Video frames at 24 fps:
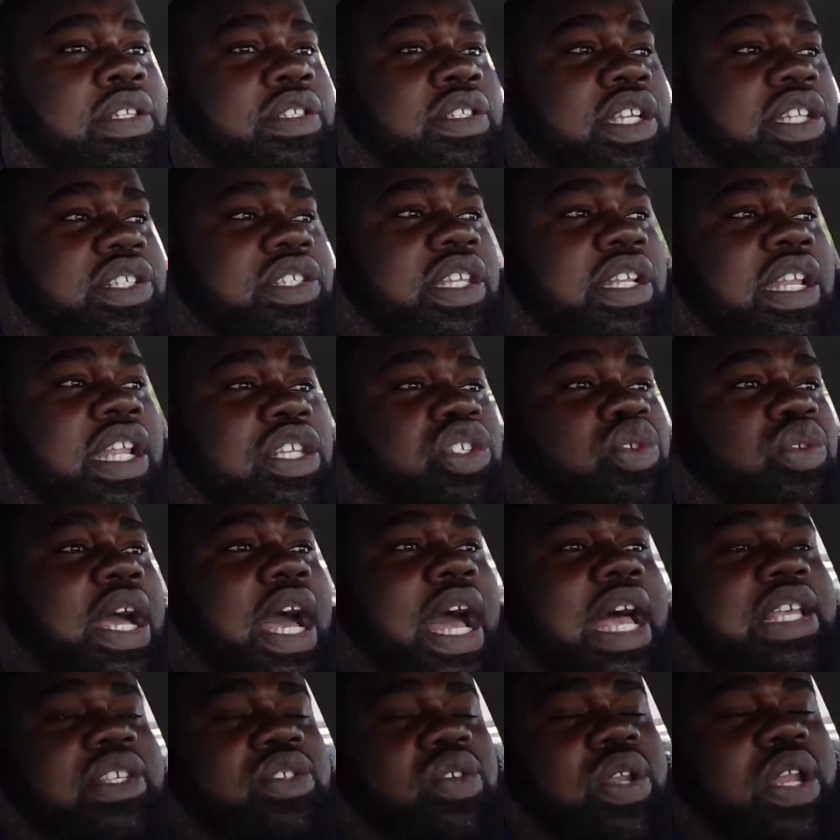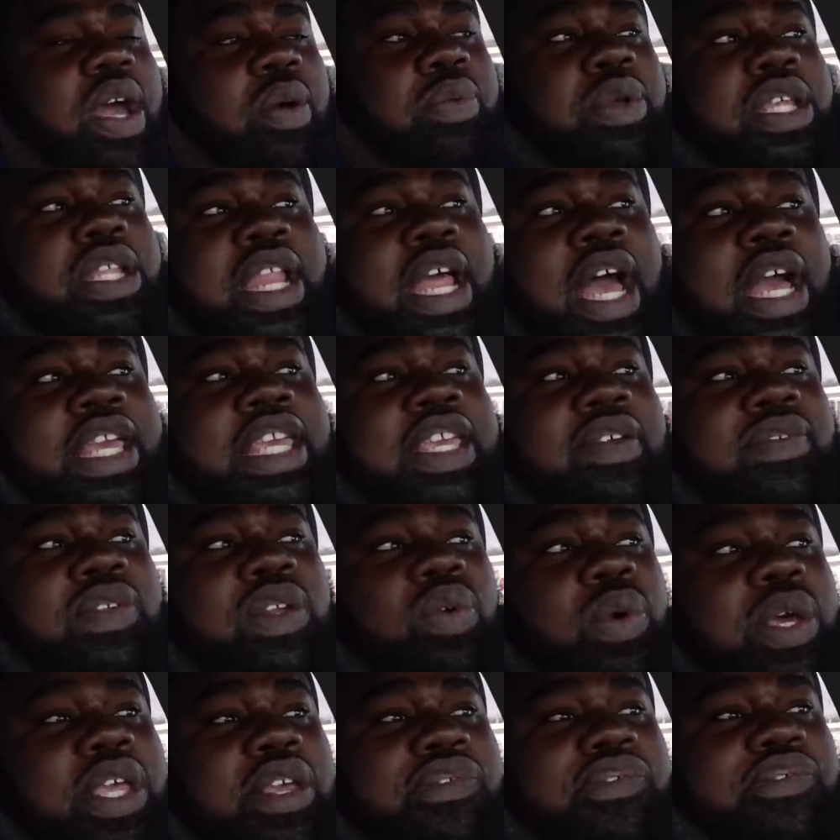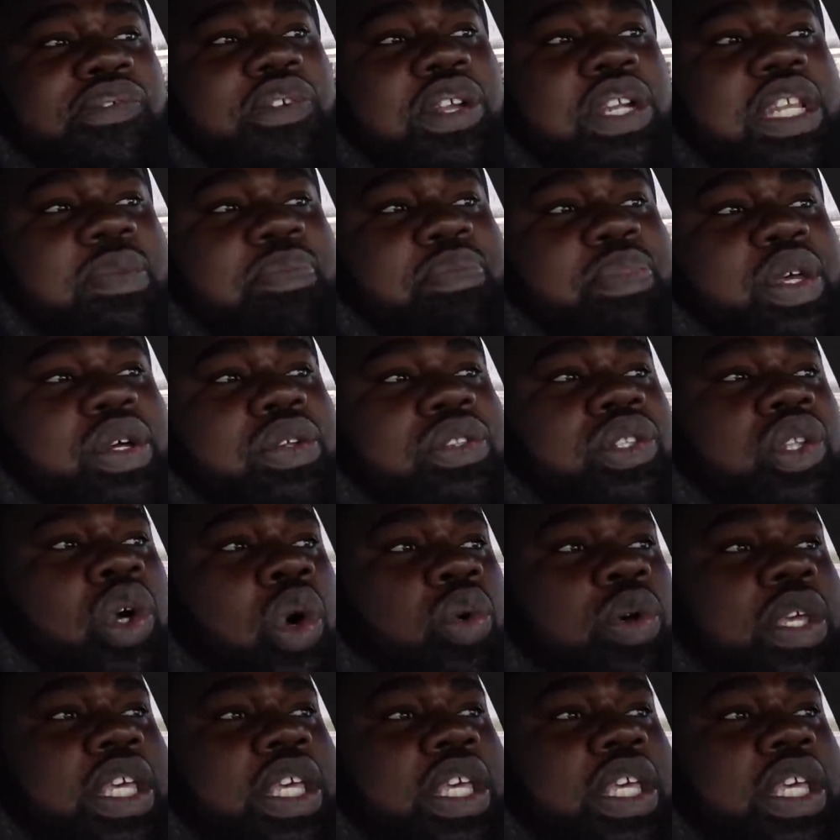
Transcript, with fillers: just to let you guys know that we're not giving away a fully built Donk.